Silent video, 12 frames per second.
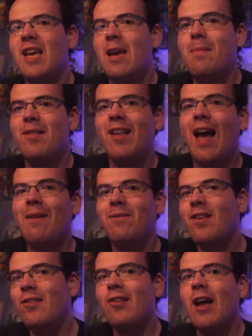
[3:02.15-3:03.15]
to him is to have
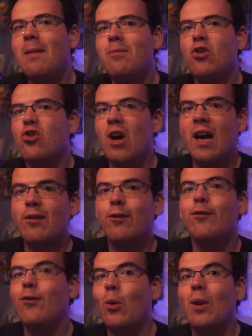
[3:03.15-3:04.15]
this time to shine
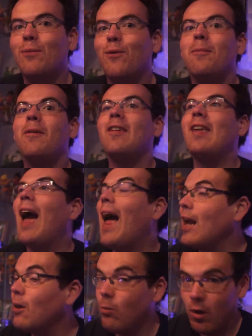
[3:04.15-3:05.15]
stolen from
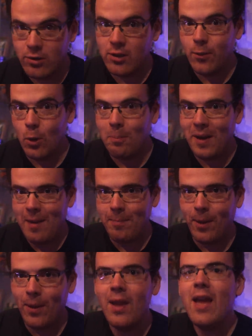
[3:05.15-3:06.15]
Kakarot of all
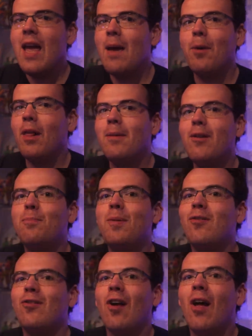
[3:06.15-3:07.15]
people in one of the most
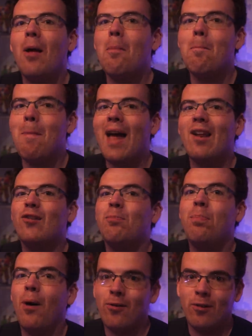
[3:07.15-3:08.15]
bizarre manners
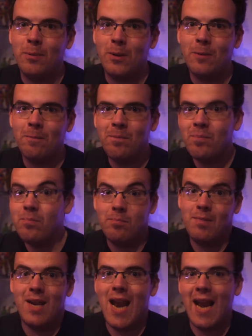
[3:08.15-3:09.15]
possible.
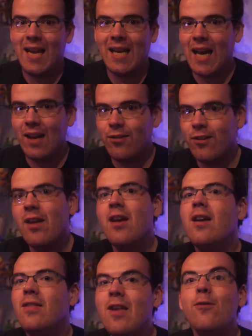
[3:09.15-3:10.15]
In any case,
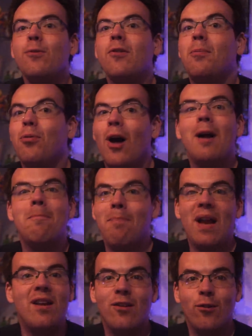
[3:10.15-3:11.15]
this was a prime
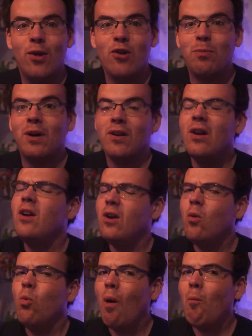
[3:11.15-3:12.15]
bait and switch, but
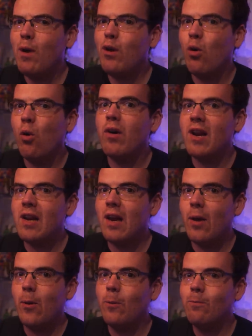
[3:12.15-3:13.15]
one we already
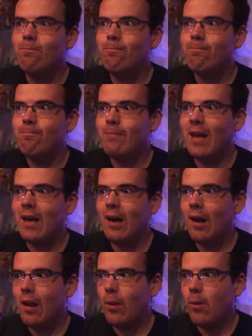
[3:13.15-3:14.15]
know and
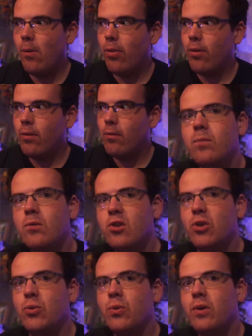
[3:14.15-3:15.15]
loathe.
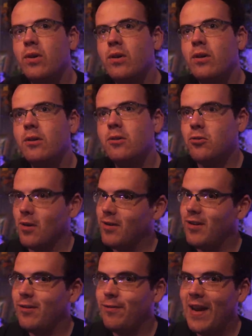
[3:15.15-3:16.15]
2.
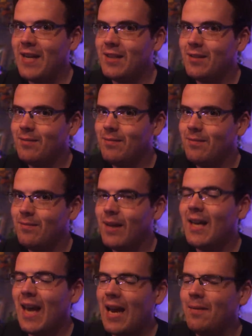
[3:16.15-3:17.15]
Trunks' fate.
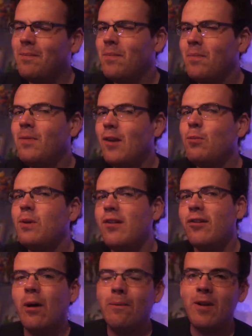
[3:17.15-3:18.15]
Again, this one
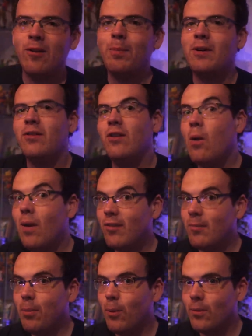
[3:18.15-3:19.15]
is obvious but no
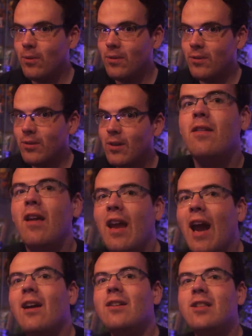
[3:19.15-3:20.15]
less important. The
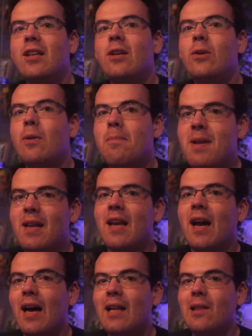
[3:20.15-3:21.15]
character who had been
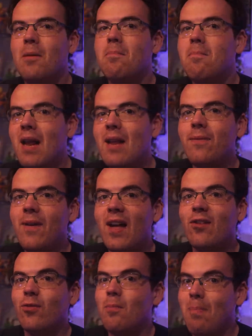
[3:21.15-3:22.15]
the idol of many
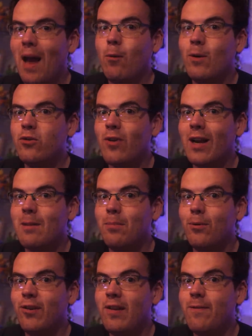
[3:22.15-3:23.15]
fans from back when Dragon
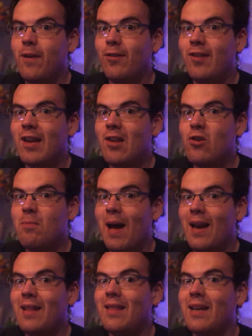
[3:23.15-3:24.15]
Ball Z first aired in
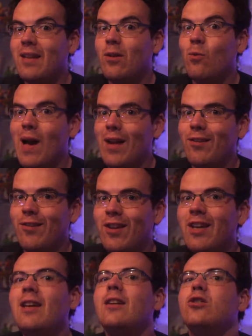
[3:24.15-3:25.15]
Japan and then in the West.
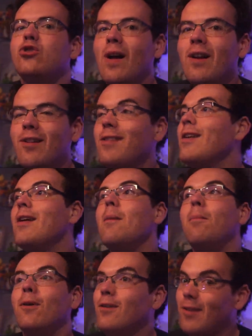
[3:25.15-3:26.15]
Trunks,
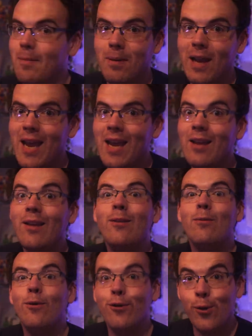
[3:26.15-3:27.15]
put simply,
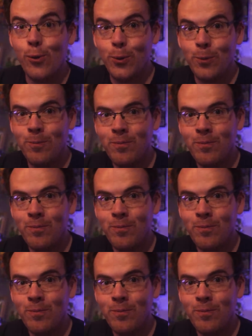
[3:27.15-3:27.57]
was cool.